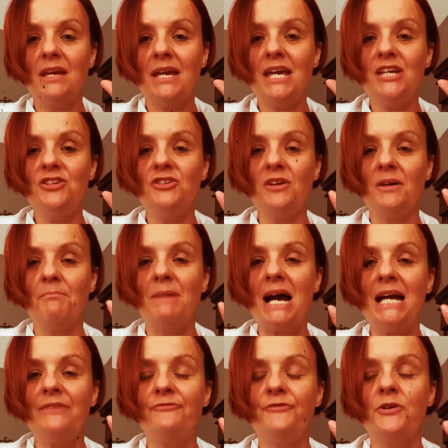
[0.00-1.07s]
and your
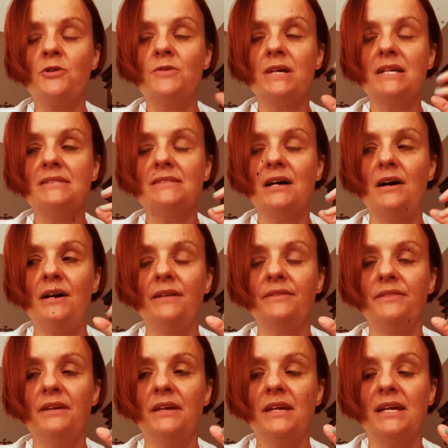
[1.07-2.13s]
mind focus on
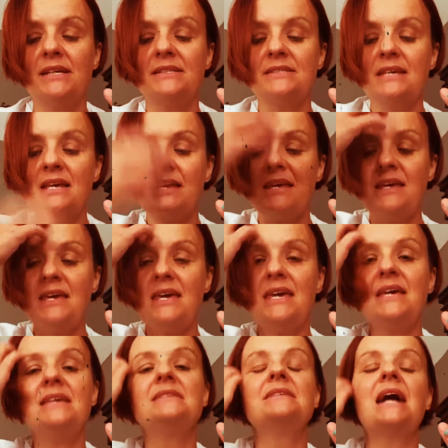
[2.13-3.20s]
things
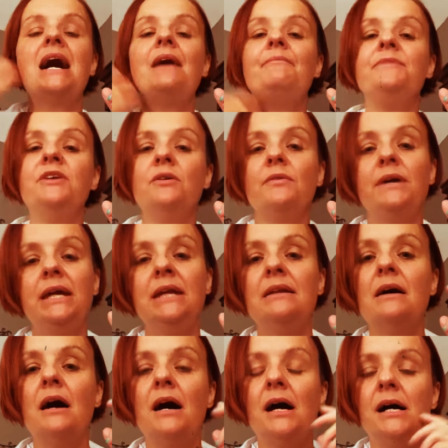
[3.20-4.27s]
is I'm doing
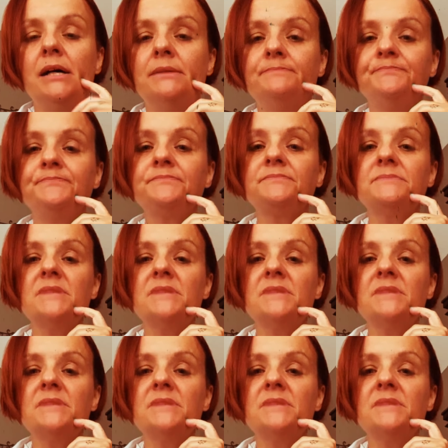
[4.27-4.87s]
um,